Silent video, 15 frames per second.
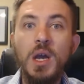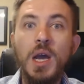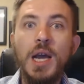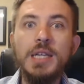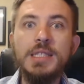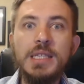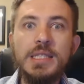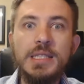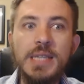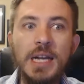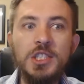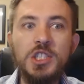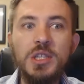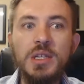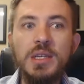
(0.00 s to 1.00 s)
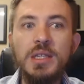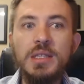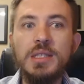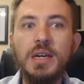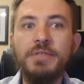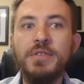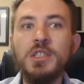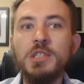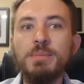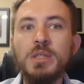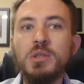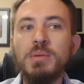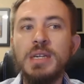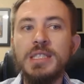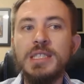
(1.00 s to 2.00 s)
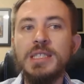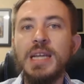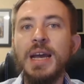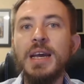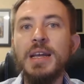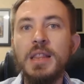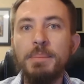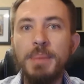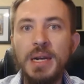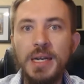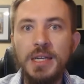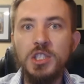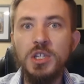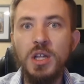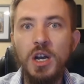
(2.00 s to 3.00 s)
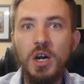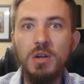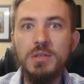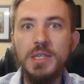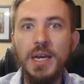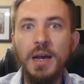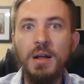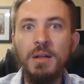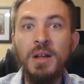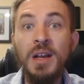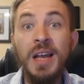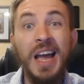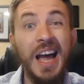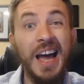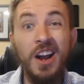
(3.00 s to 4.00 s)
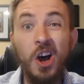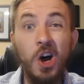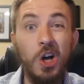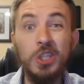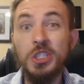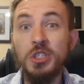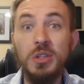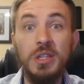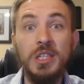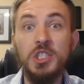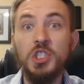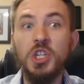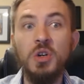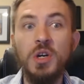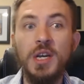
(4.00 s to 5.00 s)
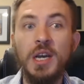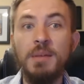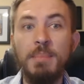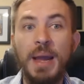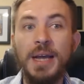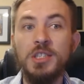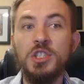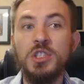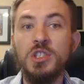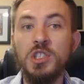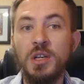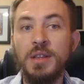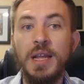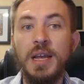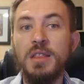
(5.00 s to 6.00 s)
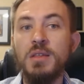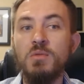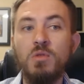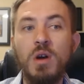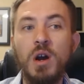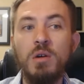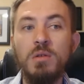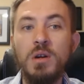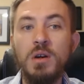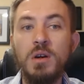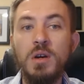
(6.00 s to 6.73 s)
It's essentially the difference between a stay at the Peninsula Hotel and a hostel in Chungking Mansions on Nathan Road.